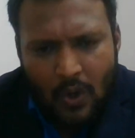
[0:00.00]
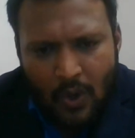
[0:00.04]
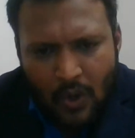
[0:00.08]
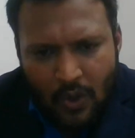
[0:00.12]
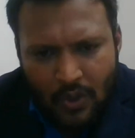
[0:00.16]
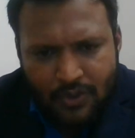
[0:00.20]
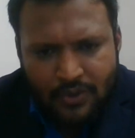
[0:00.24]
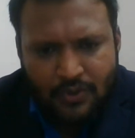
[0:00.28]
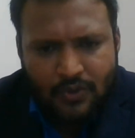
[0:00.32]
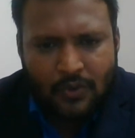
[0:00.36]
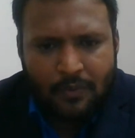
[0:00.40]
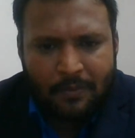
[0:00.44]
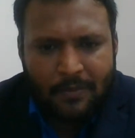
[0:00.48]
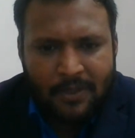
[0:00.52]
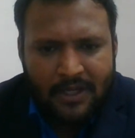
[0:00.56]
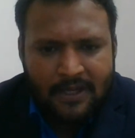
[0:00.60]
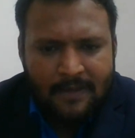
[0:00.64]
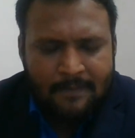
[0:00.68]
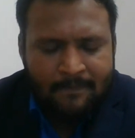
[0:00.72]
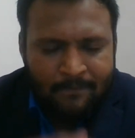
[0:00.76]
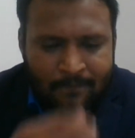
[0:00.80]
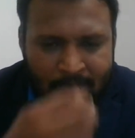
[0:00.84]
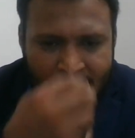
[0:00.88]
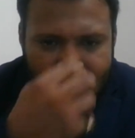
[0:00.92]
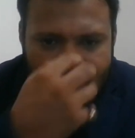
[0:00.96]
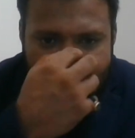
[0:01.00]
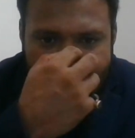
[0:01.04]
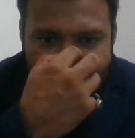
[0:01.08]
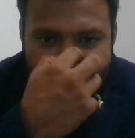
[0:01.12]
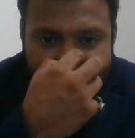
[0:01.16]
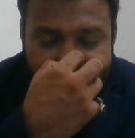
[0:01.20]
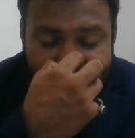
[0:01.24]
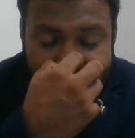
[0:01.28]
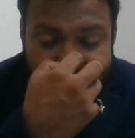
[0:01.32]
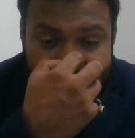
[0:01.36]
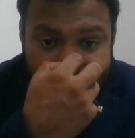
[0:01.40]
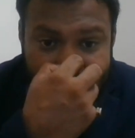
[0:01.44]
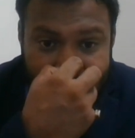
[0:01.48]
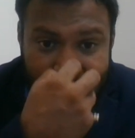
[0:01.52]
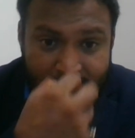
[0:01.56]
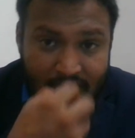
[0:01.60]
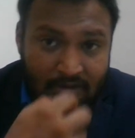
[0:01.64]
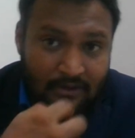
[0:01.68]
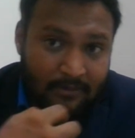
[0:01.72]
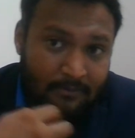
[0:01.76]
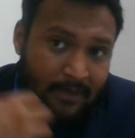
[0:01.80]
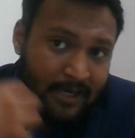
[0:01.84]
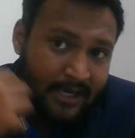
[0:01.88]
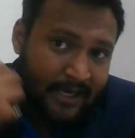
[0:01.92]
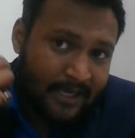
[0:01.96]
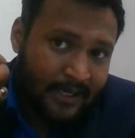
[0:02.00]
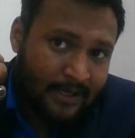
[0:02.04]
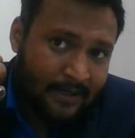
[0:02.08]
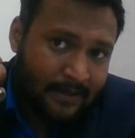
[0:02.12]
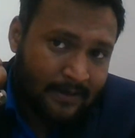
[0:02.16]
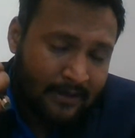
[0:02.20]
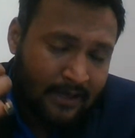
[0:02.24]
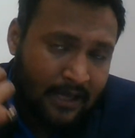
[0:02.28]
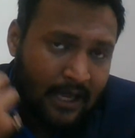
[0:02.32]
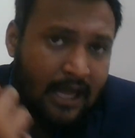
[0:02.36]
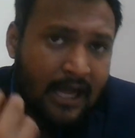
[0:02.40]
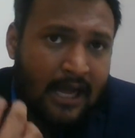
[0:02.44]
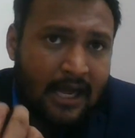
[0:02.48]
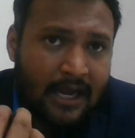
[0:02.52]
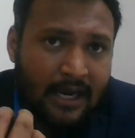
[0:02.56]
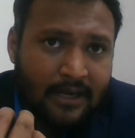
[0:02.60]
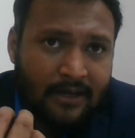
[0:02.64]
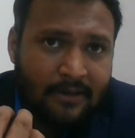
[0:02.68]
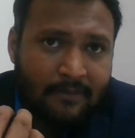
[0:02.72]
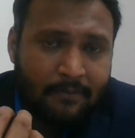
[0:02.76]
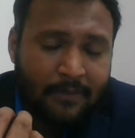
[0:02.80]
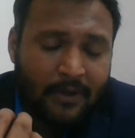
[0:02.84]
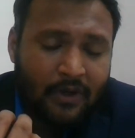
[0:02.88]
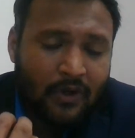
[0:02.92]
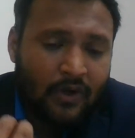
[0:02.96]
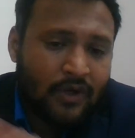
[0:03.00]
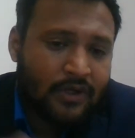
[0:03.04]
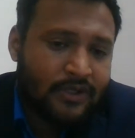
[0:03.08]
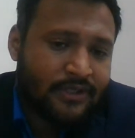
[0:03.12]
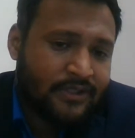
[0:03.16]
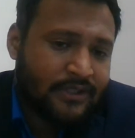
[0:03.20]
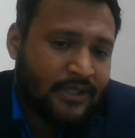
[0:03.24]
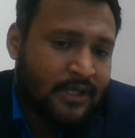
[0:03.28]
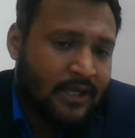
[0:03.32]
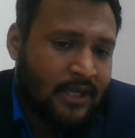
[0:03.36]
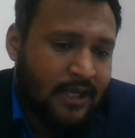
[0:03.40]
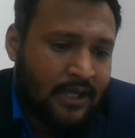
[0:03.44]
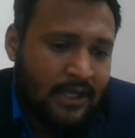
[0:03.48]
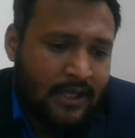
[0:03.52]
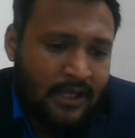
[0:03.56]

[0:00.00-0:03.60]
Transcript: ought to be as given by Hart because